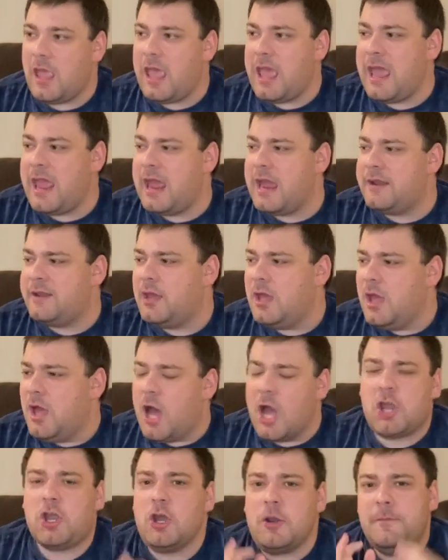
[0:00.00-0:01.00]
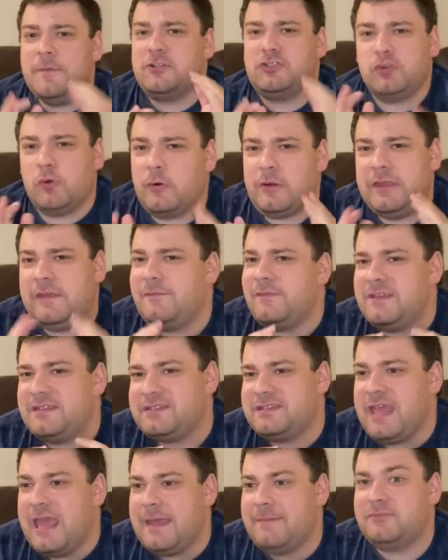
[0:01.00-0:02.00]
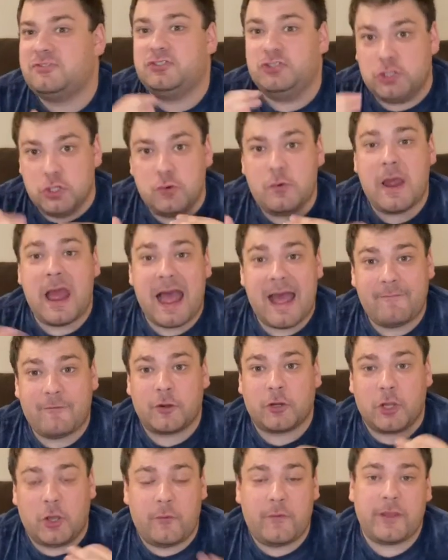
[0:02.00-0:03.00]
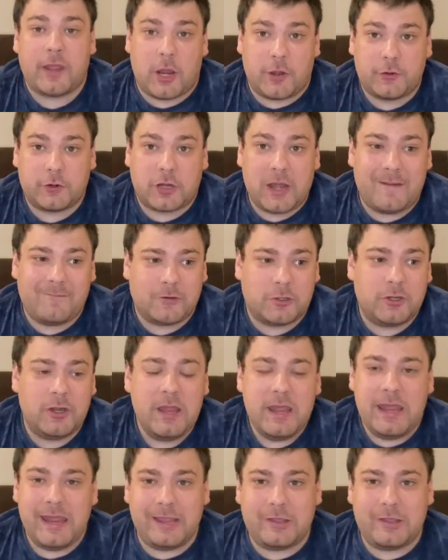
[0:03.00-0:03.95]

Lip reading: And a good majority of these games do have her going undercover,